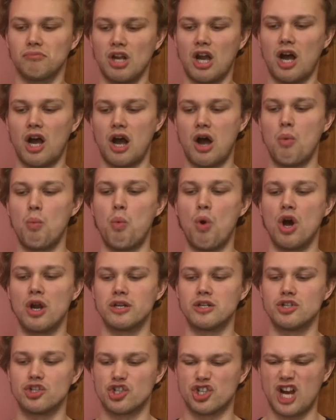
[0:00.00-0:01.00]
Ah,
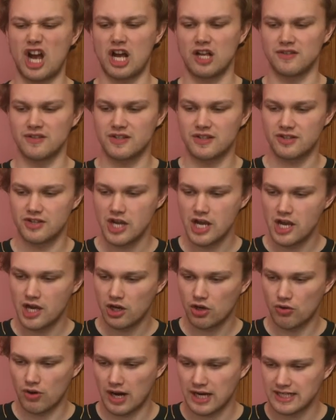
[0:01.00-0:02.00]
one chance,
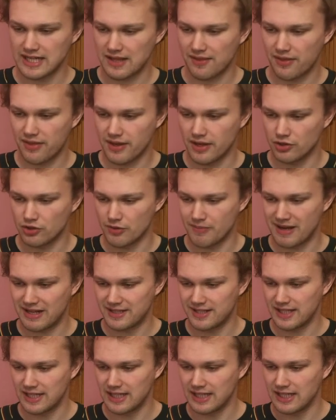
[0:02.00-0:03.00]
cried Anthea
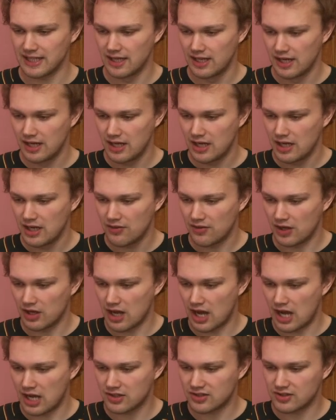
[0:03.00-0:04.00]
dramatically. The
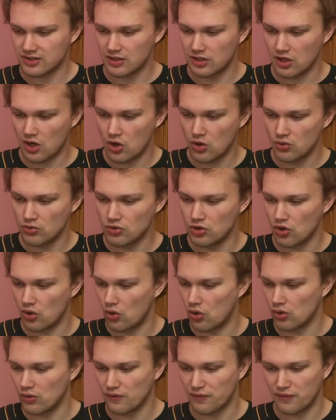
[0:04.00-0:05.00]
last
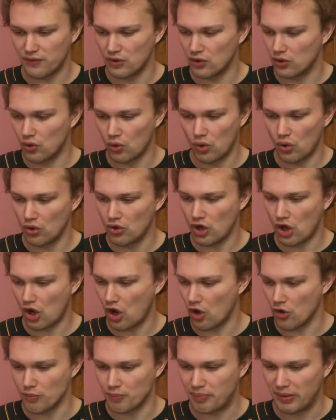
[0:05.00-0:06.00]
lone, forlorn
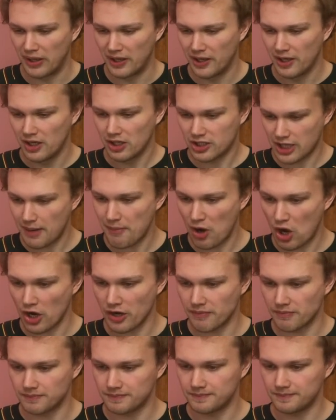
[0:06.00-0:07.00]
hope. Come
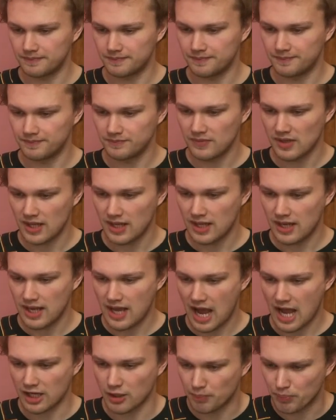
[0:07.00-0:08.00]
on!
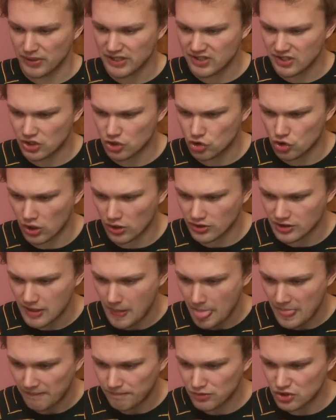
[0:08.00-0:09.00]
At a brisk trot,
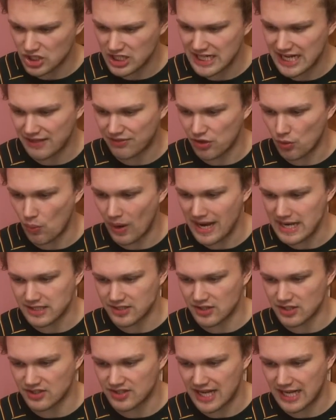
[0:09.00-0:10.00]
she led the way
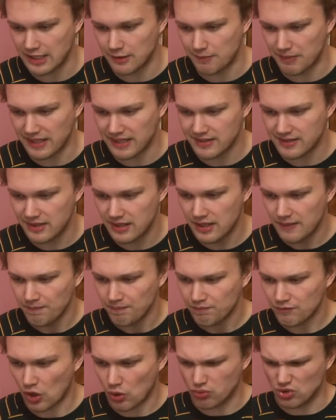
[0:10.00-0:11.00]
to the sandpit.
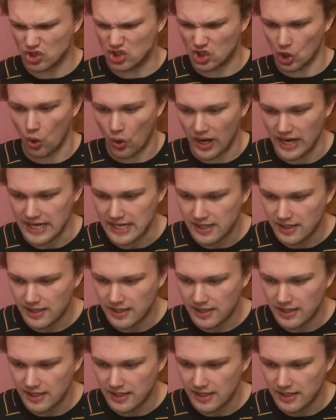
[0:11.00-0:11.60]
Oh, joy!